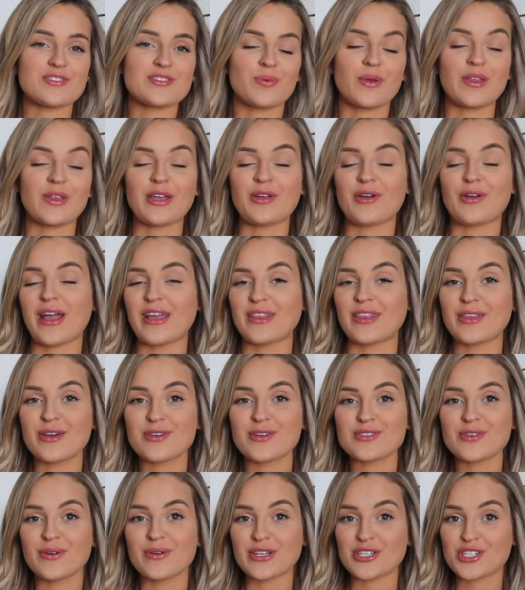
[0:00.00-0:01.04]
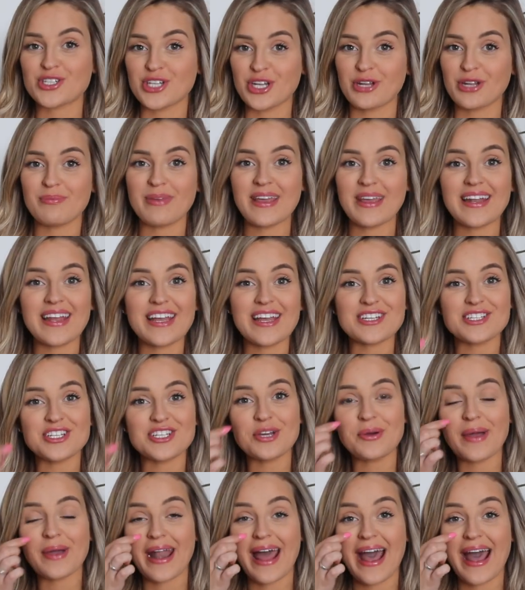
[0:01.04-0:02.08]
really great though, so it shouldn't be an
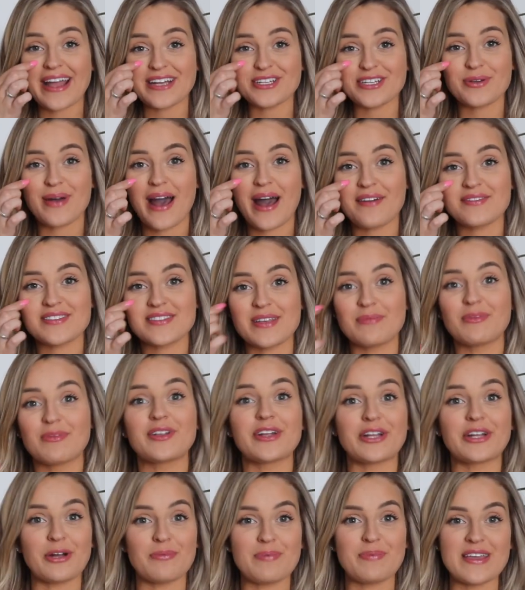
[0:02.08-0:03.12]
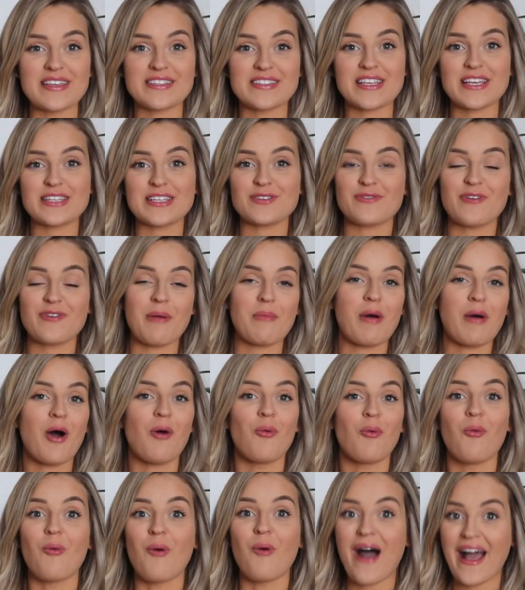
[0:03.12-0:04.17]
issue. And I do have some glitter pieces from a
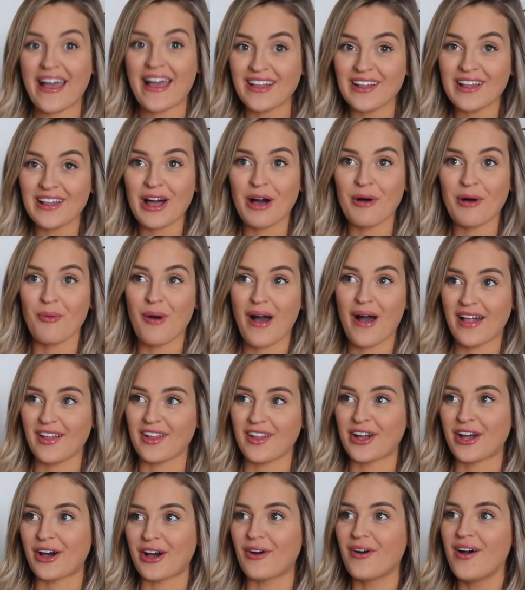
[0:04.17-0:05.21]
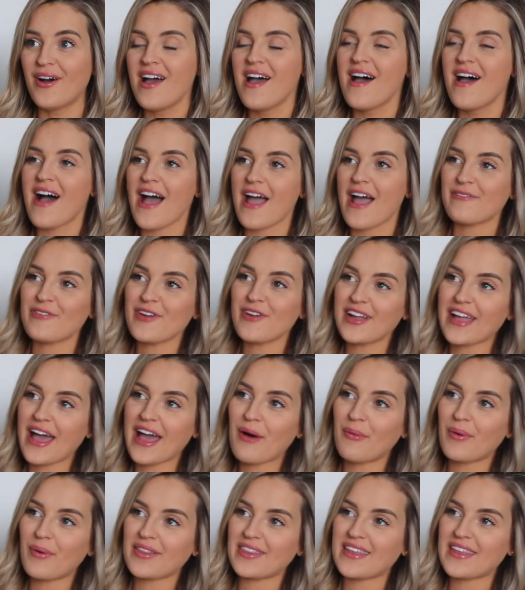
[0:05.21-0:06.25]
while ago. I
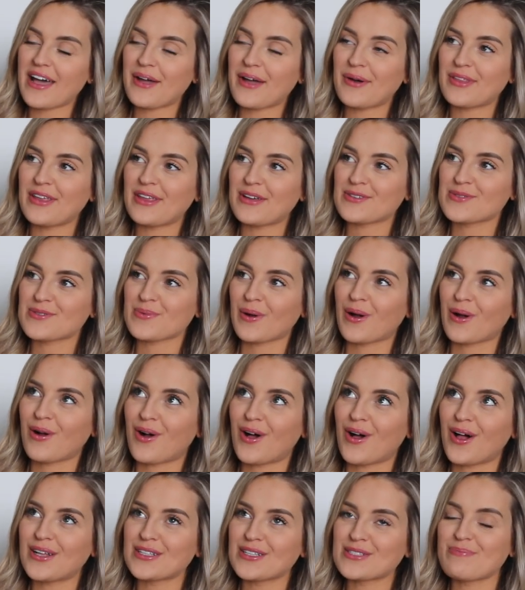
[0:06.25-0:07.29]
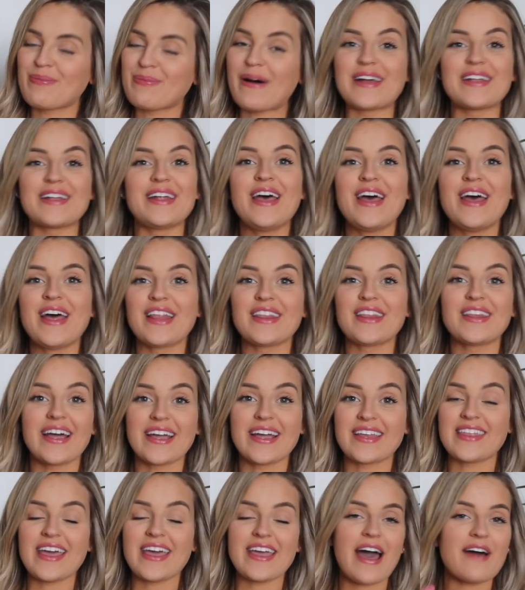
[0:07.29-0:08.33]
forget what those were called, but
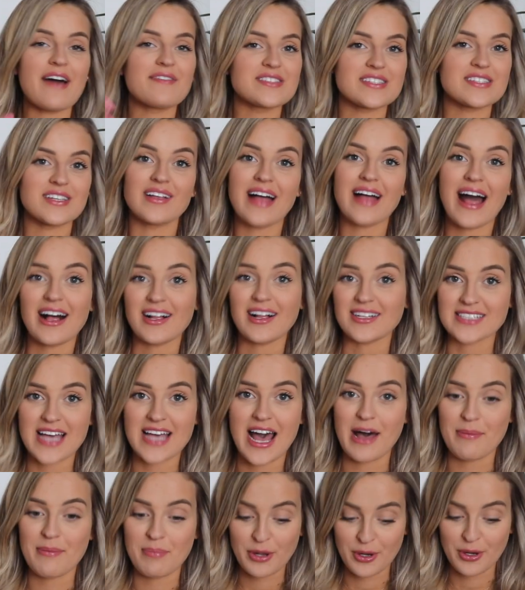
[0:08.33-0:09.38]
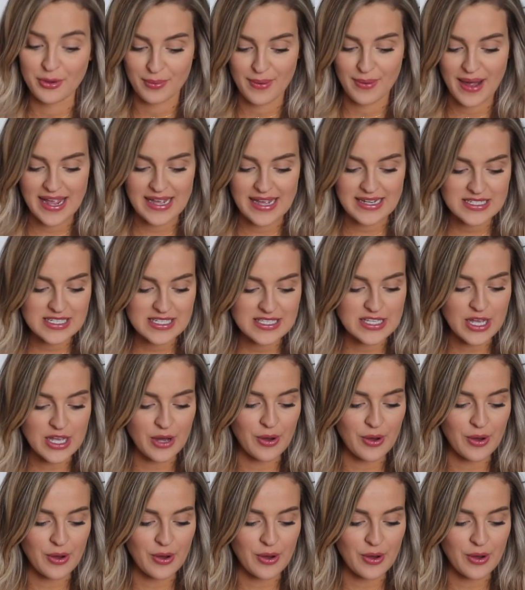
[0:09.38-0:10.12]
like they have still held up great. So